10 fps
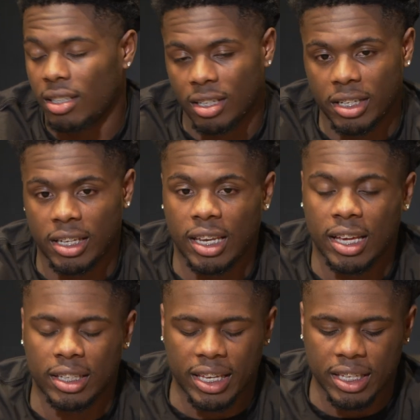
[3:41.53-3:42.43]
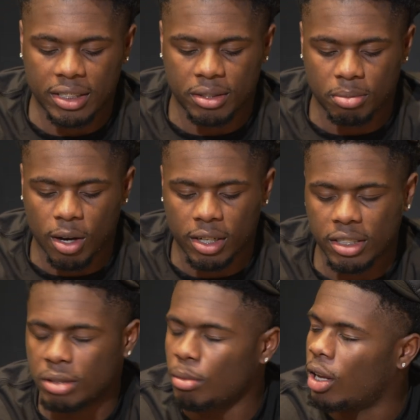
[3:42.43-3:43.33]
And then, like, it gets
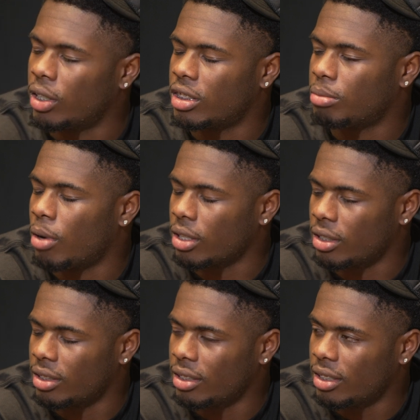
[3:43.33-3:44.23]
smaller and smaller.